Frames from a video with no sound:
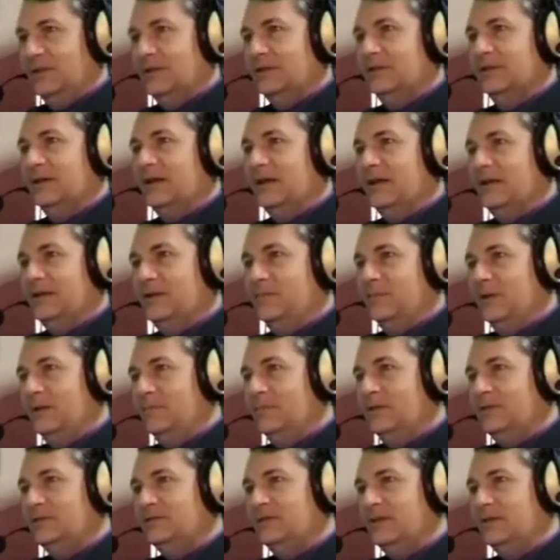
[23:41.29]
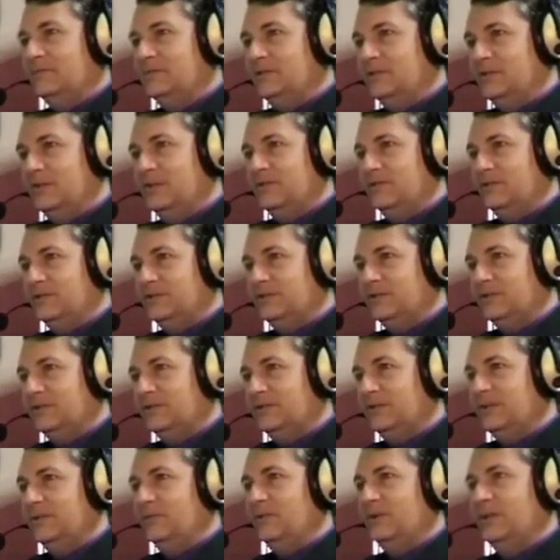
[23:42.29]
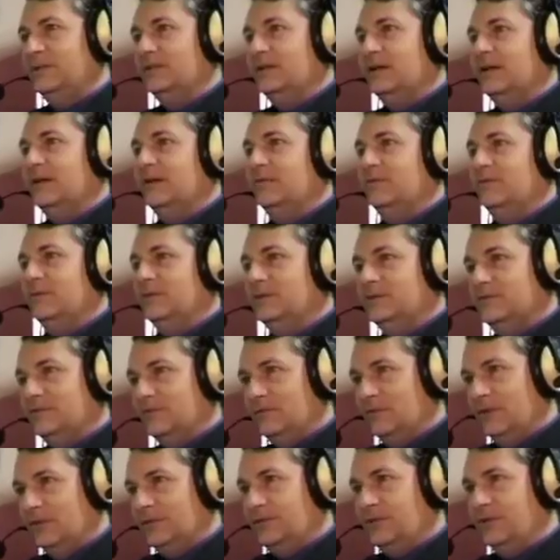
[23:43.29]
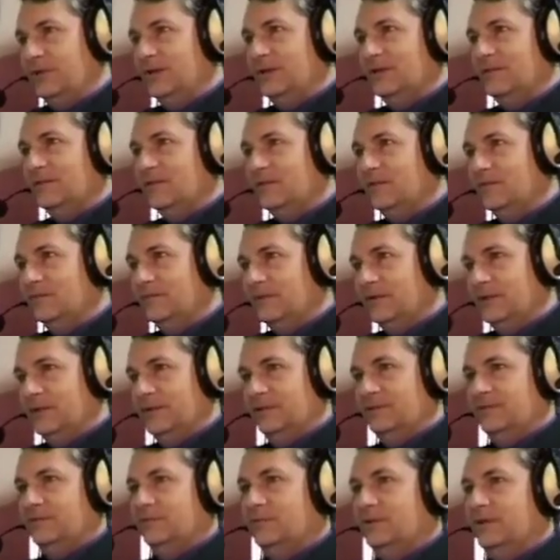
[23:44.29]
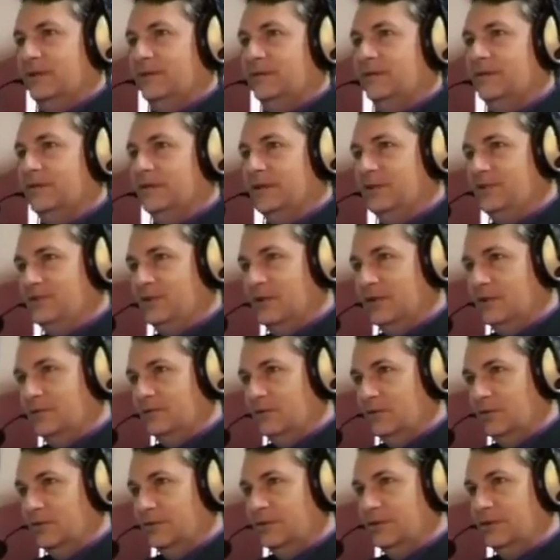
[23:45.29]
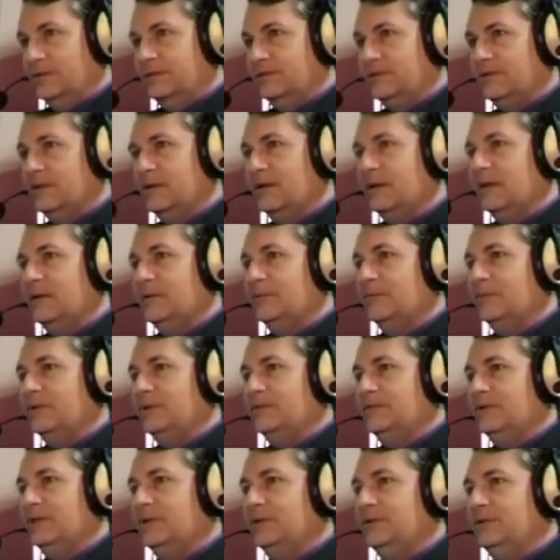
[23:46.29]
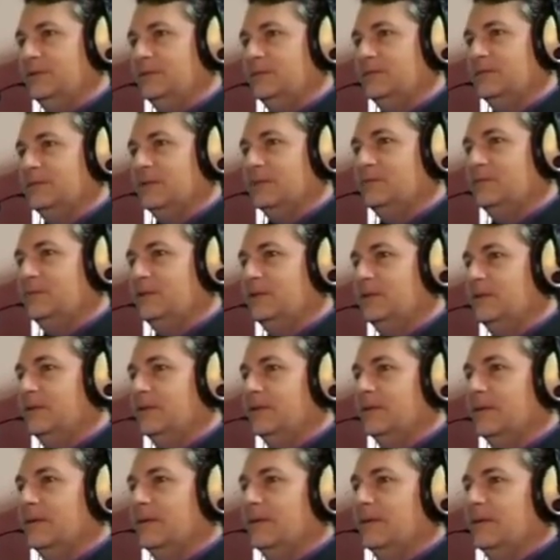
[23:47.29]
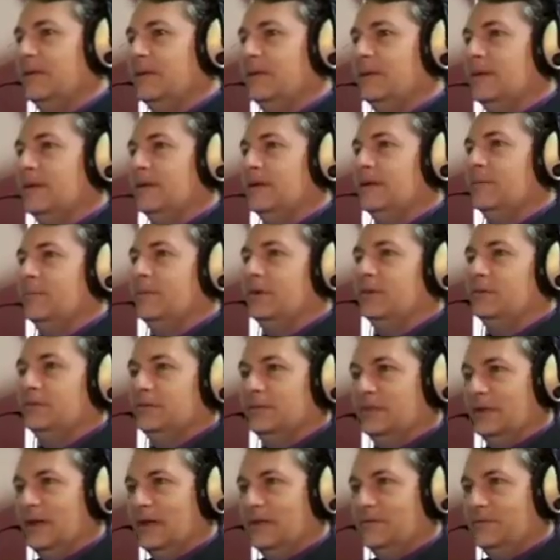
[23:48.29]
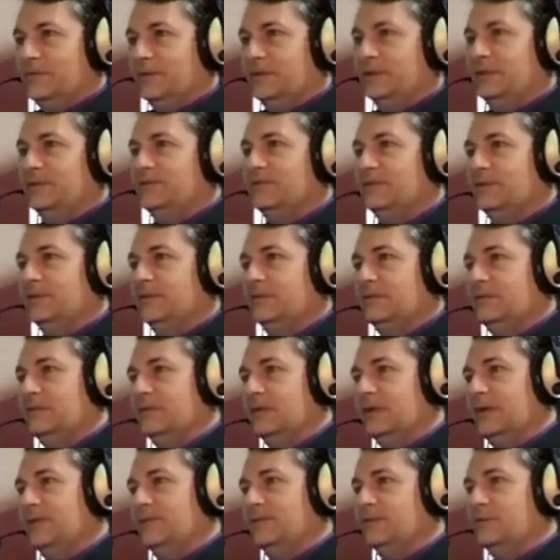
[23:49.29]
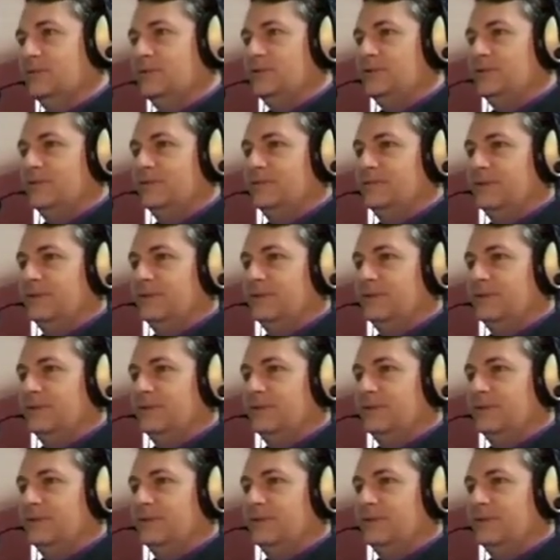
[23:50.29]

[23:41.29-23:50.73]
And I remember something recently when I was watching a conference where Richard Dawkins presented something about Darwinism and evolution